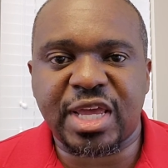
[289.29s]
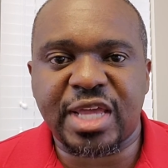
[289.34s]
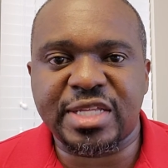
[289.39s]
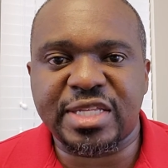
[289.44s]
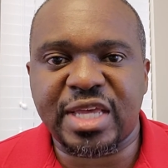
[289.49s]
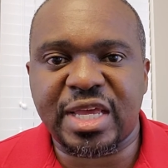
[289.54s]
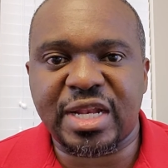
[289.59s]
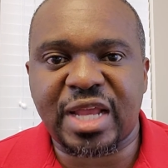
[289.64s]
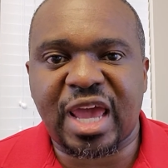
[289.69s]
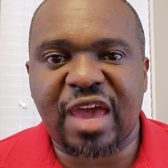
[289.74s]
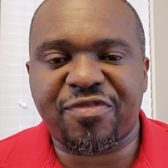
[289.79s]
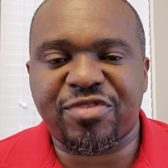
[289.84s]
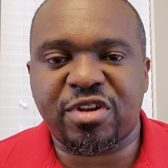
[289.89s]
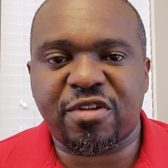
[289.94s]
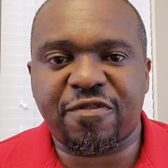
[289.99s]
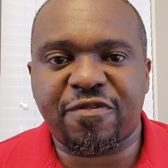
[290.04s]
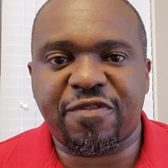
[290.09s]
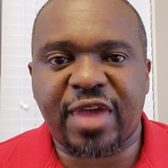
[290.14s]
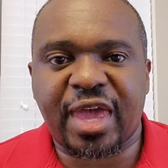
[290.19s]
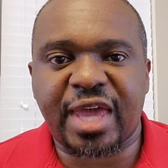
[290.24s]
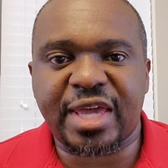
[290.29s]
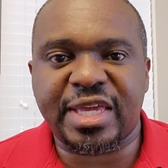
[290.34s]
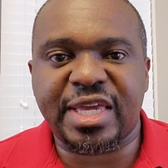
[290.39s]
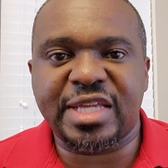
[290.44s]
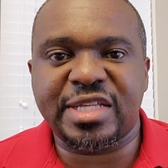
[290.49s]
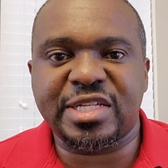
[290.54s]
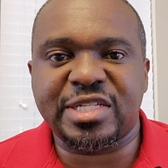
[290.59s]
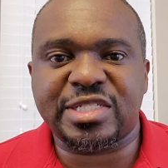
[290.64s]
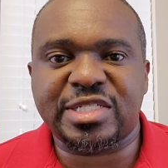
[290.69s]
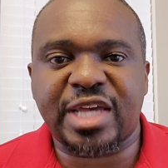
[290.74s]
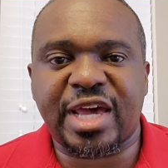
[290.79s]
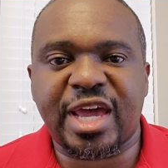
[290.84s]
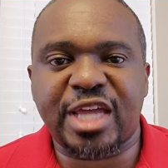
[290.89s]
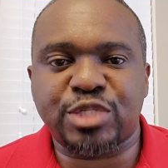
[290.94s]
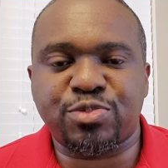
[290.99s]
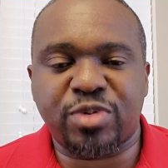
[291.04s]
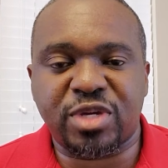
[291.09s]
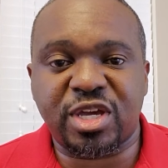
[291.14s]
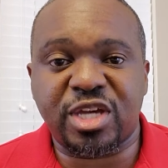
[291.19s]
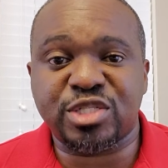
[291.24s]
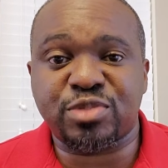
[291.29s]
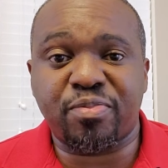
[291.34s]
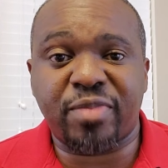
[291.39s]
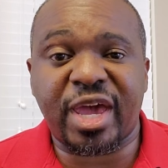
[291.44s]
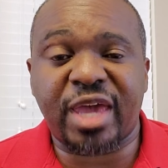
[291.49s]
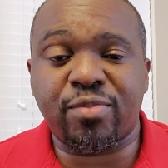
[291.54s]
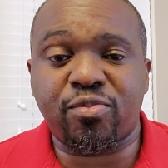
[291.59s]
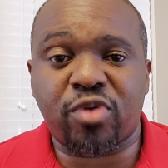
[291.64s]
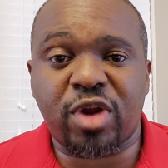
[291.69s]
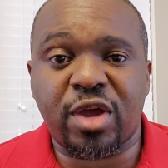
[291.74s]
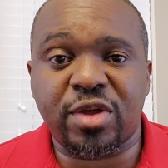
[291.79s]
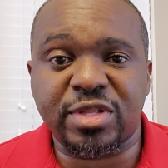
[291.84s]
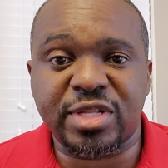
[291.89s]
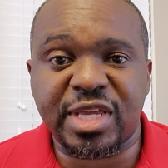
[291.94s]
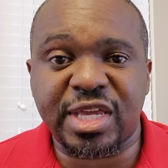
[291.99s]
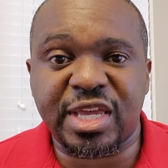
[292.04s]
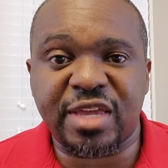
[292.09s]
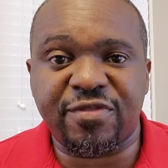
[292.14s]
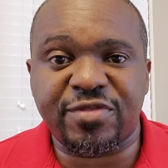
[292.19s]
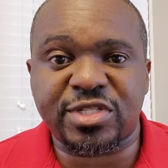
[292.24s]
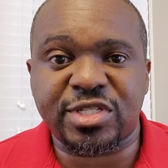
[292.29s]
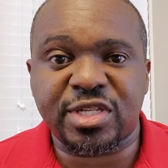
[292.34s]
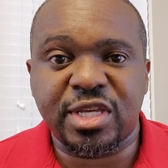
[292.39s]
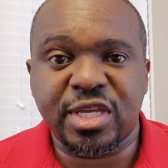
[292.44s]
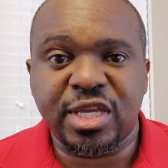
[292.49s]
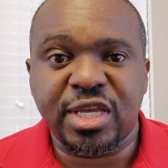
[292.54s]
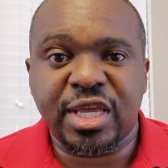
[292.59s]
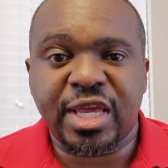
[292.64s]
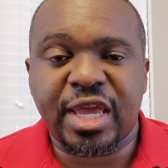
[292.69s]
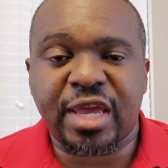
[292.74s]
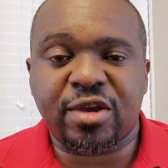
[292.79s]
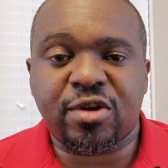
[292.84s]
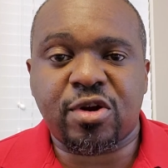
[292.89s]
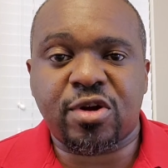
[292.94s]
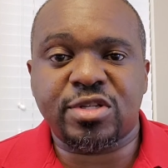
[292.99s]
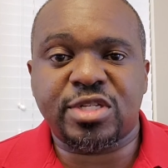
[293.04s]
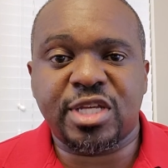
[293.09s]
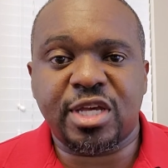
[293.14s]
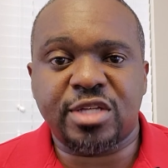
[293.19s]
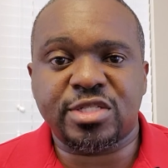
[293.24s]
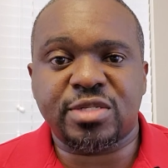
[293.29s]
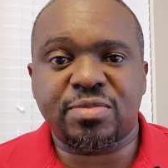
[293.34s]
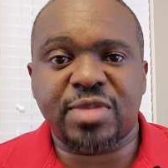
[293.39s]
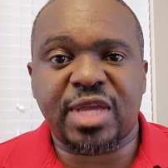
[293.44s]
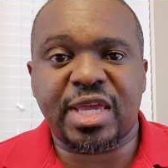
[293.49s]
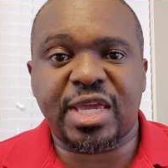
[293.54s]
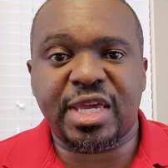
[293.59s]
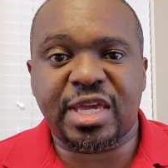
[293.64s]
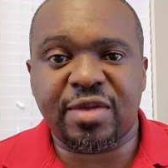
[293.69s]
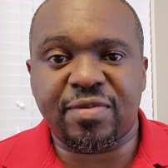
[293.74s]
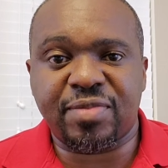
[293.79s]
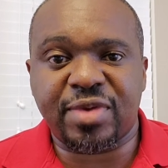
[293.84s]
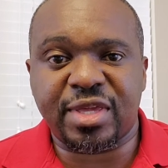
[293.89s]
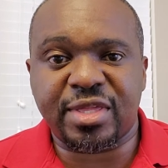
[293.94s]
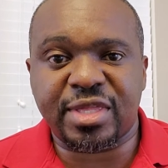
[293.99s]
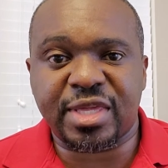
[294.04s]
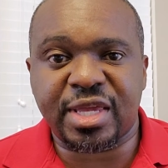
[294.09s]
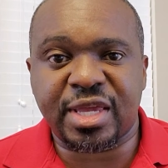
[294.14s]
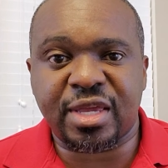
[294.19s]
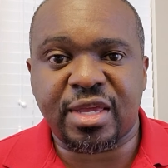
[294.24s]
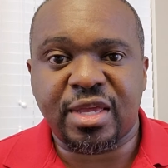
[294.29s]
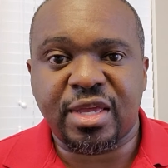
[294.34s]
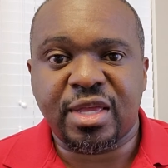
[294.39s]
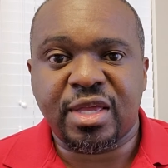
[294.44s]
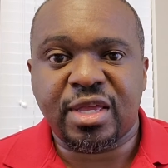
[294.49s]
And then after the fact, he decides, because Mike Brown leaves and Kerr tells him that he can be the